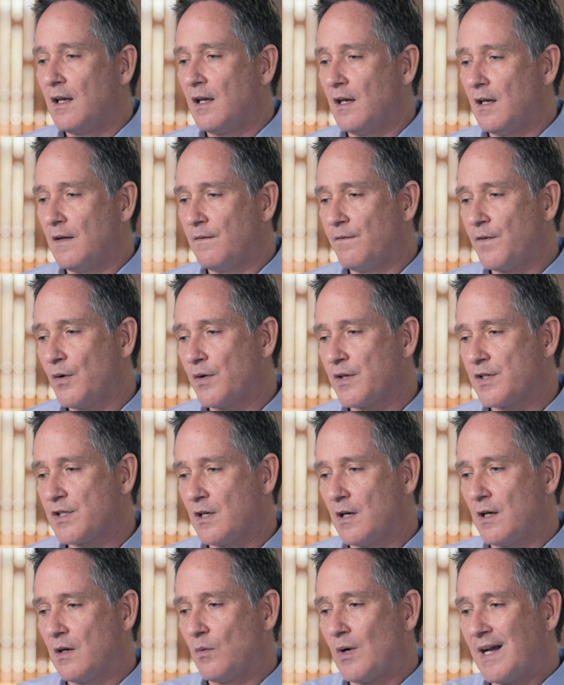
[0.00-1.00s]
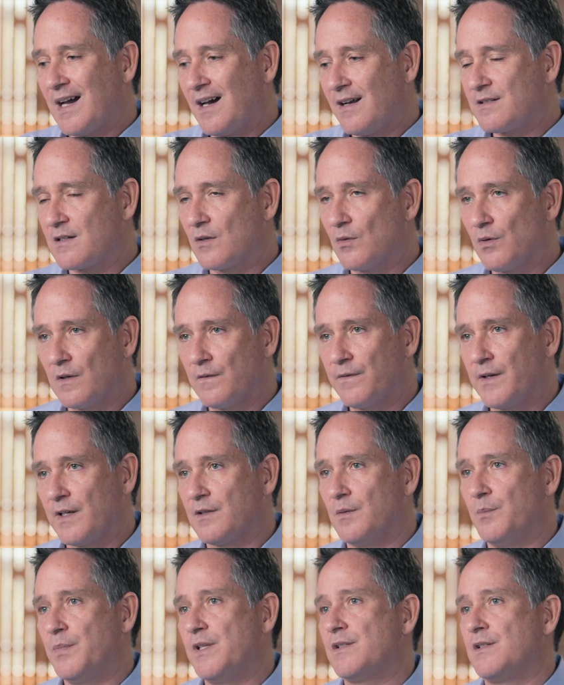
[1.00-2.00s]
and focused on how does that really
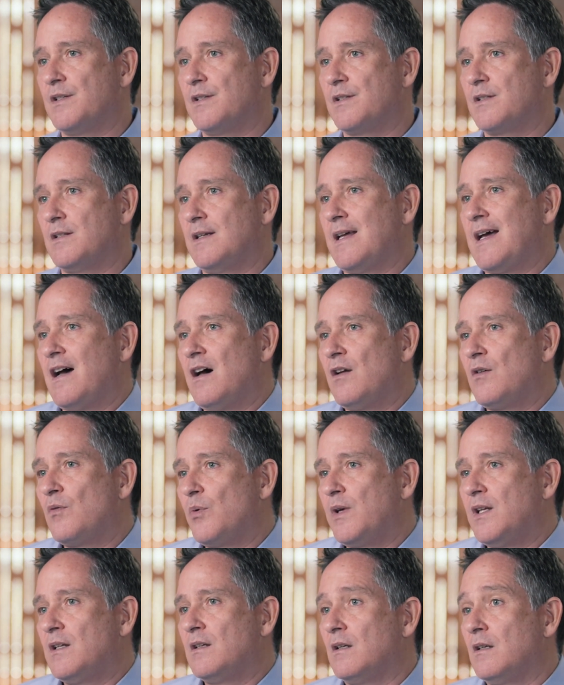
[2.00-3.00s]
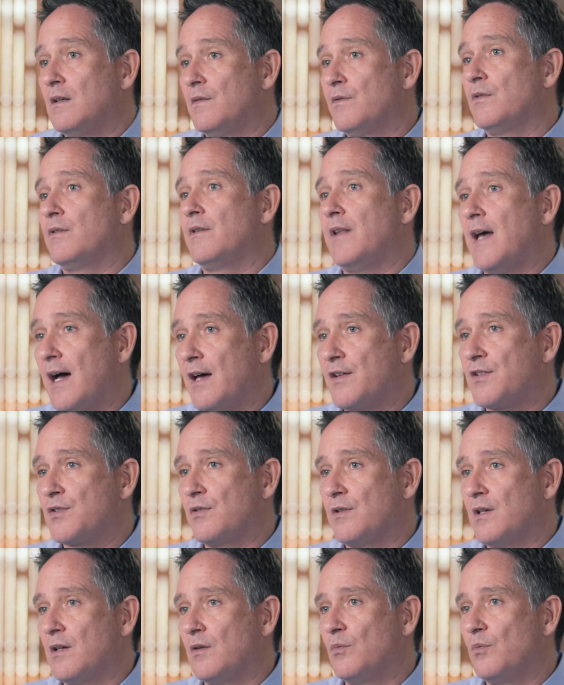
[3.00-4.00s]
affect the business and how do we deliver that
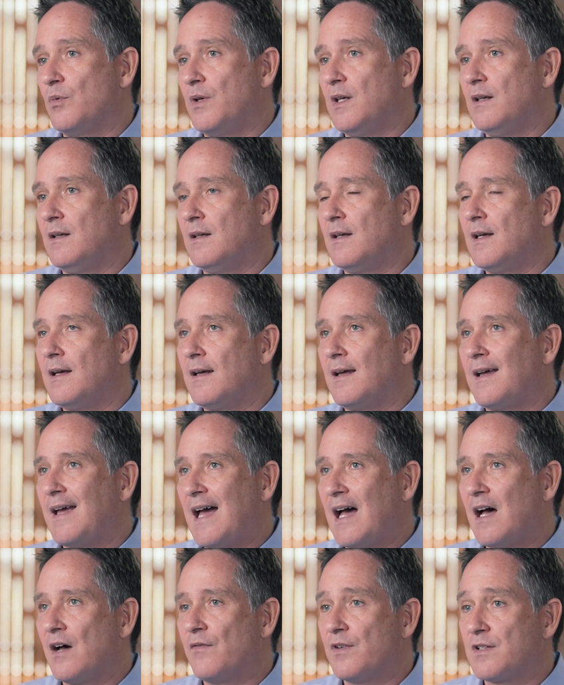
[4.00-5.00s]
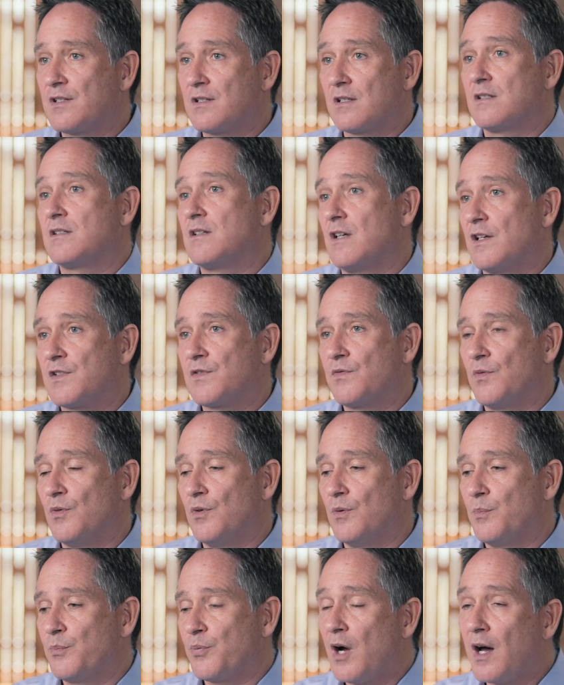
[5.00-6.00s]
so that we have a
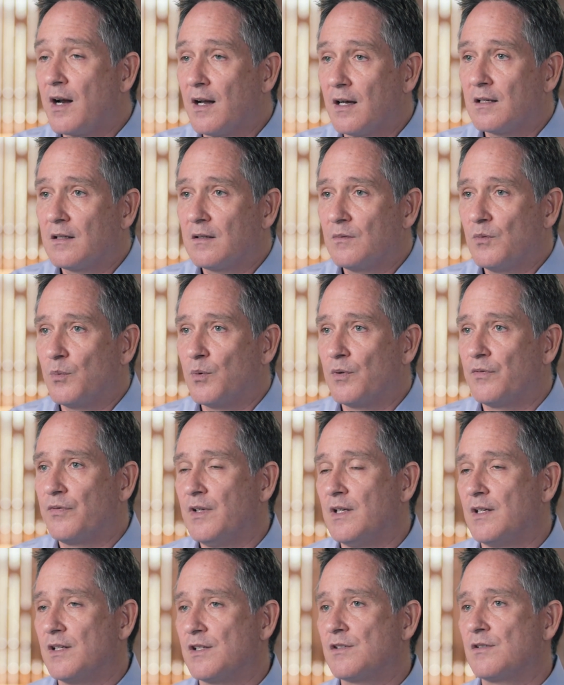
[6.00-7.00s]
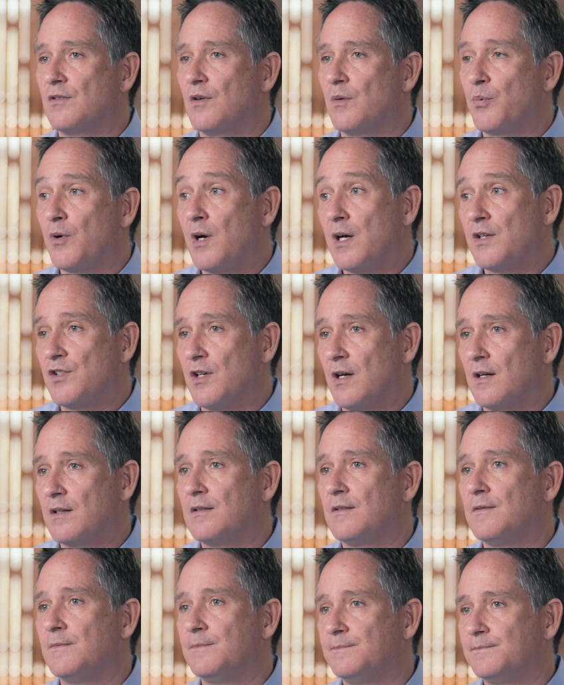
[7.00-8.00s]
successful product when we're finished or
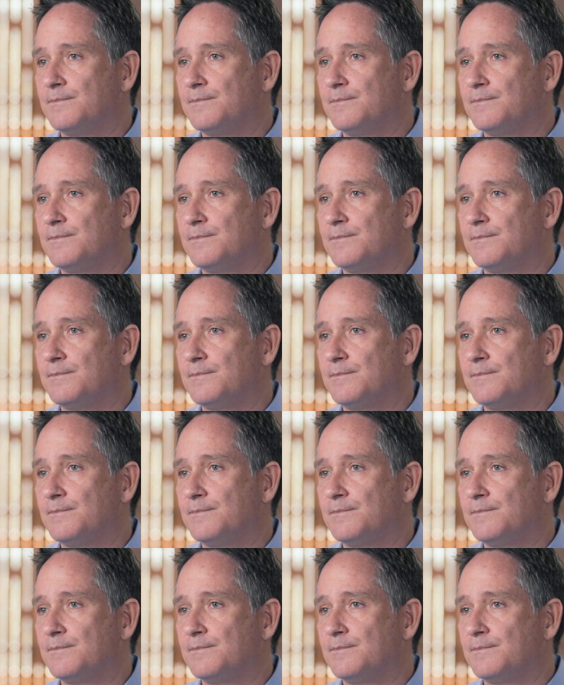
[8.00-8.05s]
project.